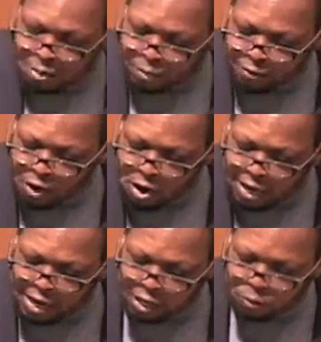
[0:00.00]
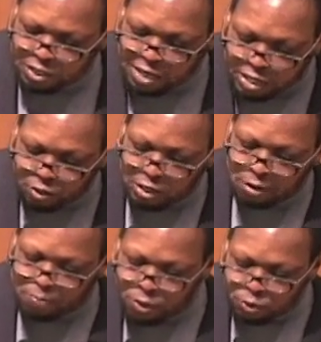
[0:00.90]
But if R.Kelly was sexually
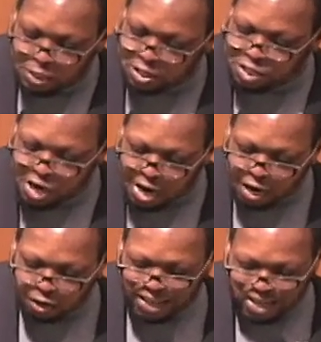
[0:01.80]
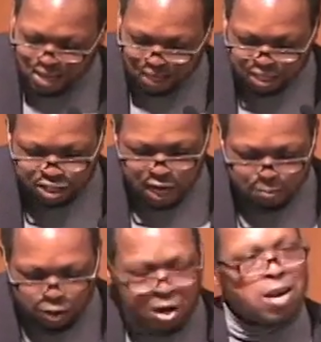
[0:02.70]
abused as a child, it is
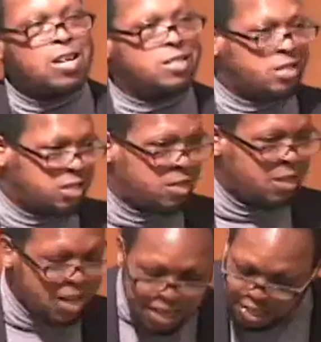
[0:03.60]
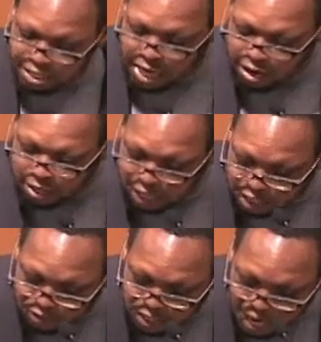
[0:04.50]
shame on us, and thus our
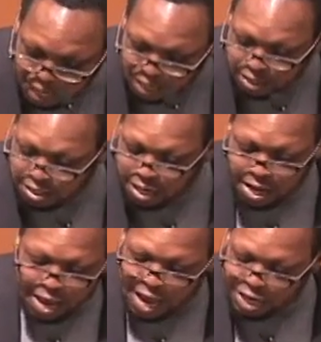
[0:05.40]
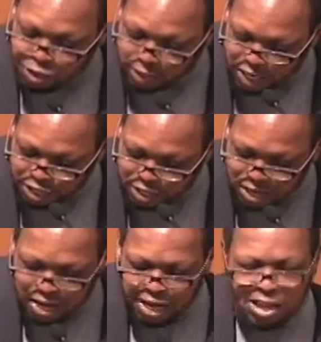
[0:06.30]
collective silence, adulation,
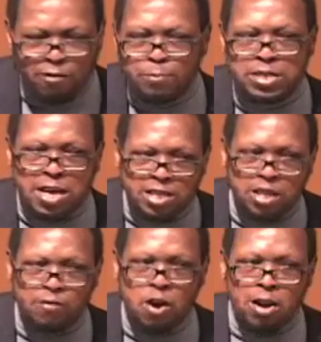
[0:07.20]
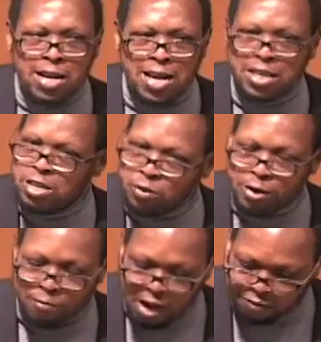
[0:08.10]
and even protection of R.Kelly
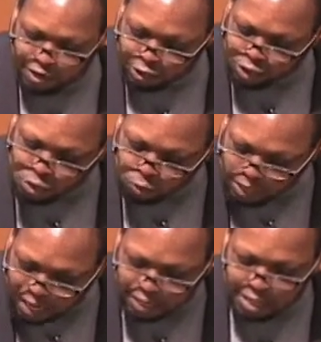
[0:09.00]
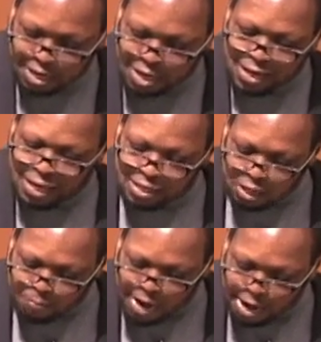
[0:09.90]
35 years too late is
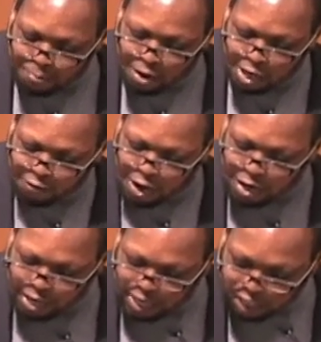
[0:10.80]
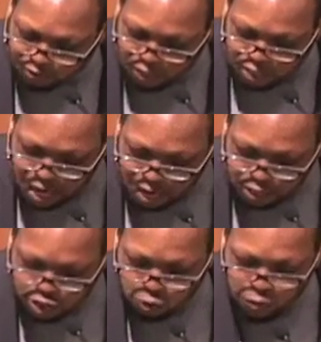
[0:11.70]
the byproduct of our collective
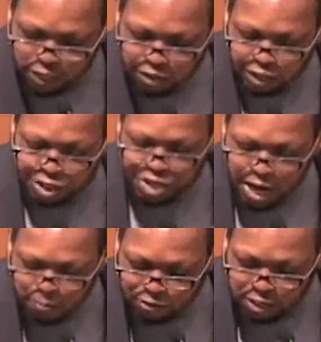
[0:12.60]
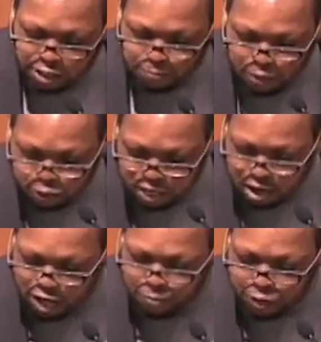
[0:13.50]
desires to render the shame of such abuse in
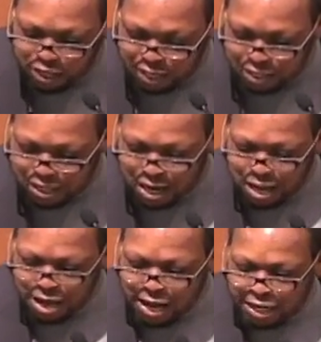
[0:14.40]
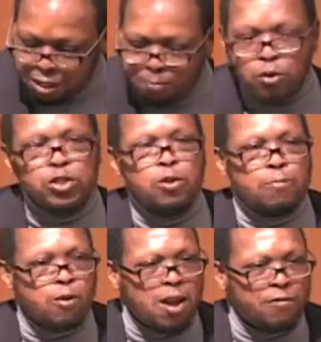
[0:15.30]
our communities as the personal
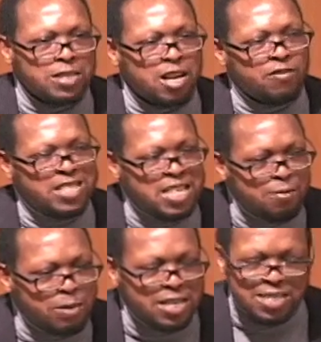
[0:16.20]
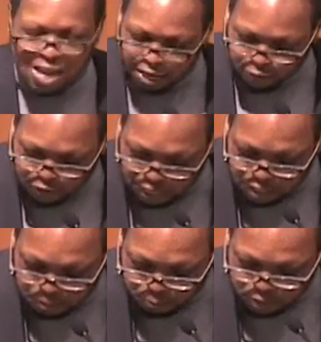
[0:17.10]
province of demons and
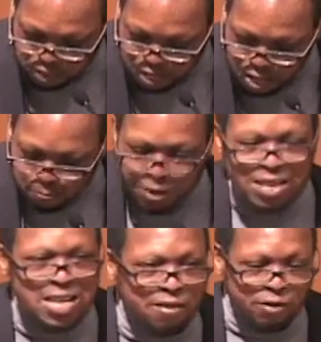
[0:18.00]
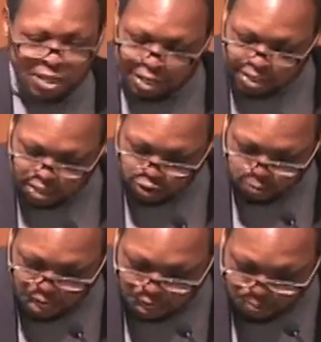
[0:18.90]
victims, but never the essential
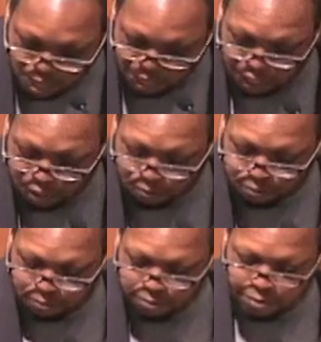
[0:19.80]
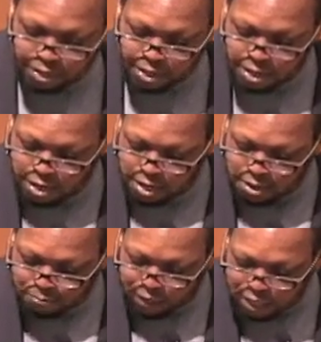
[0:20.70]
black body.
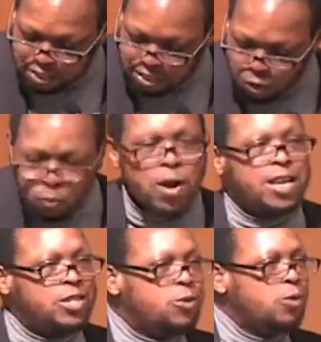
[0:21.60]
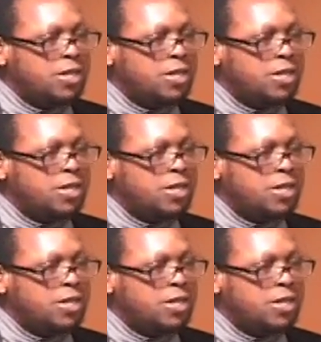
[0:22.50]
But this is a way too